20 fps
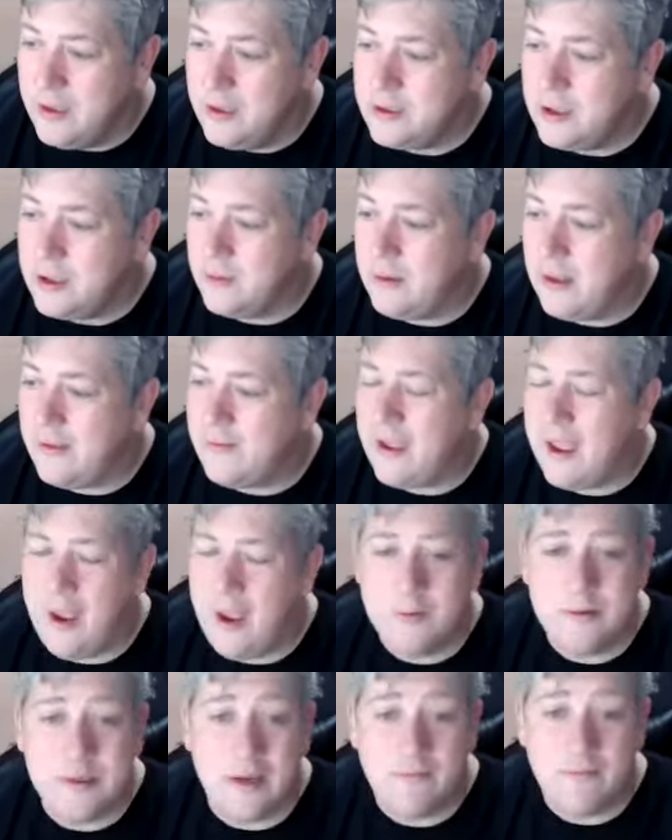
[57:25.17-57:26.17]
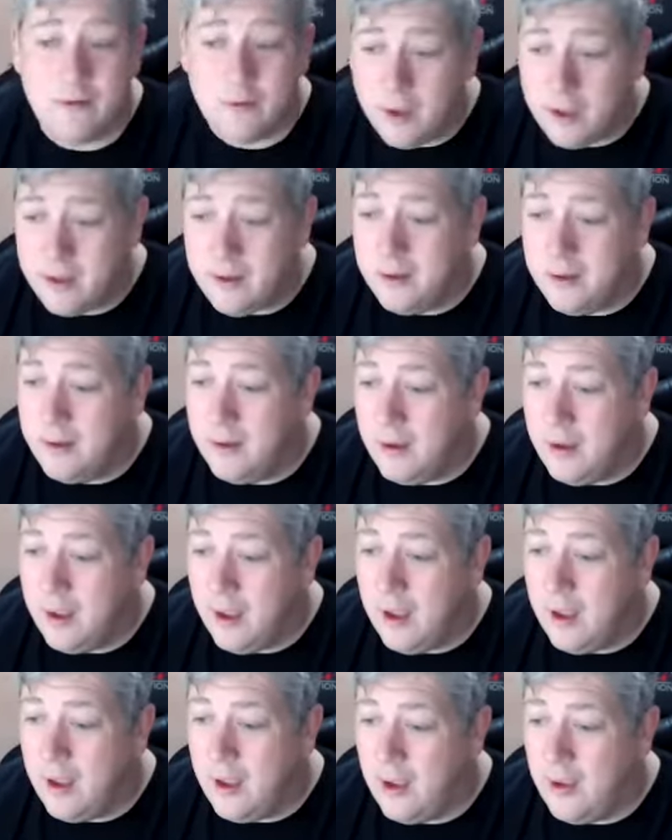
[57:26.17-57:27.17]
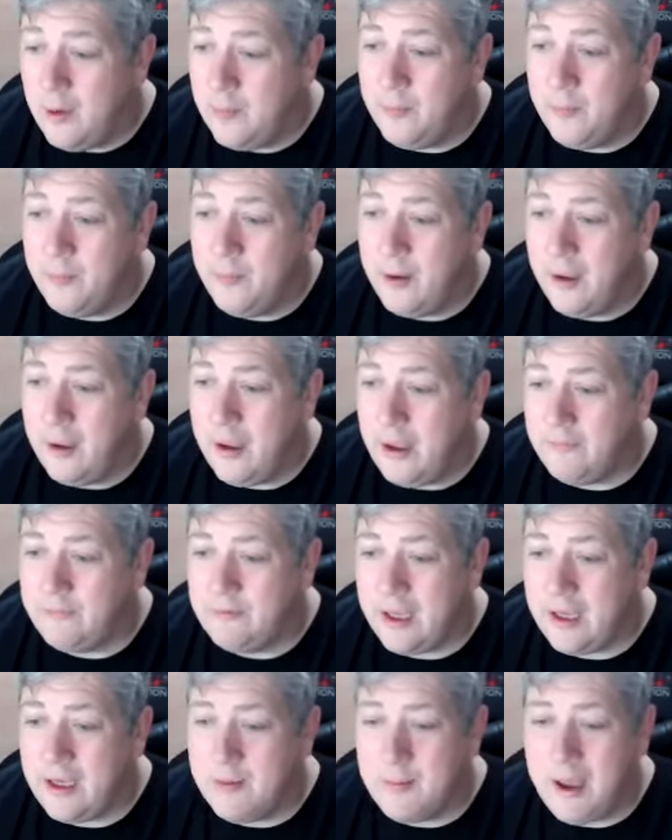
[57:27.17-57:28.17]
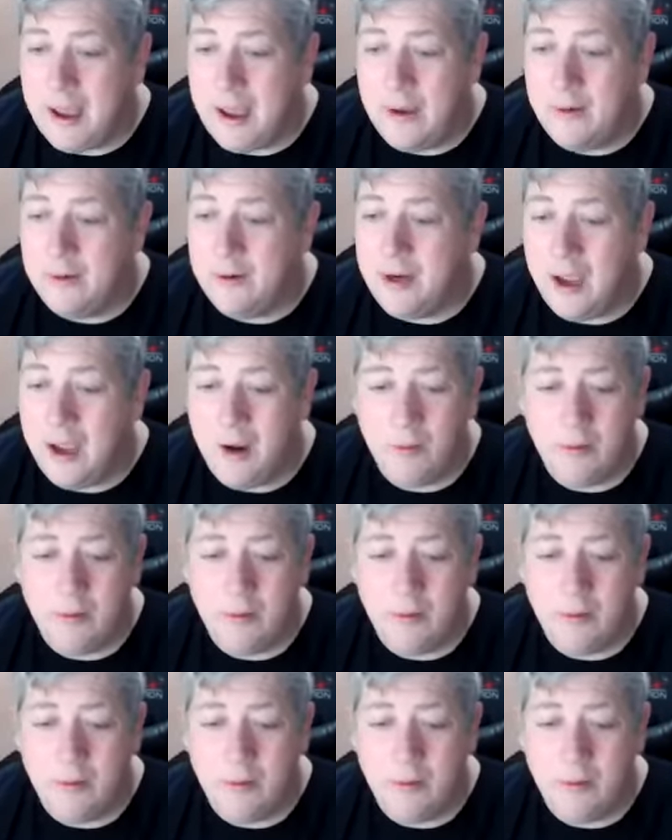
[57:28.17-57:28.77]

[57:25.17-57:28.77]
So I'm glad that helps everyone. I've taken my hour now.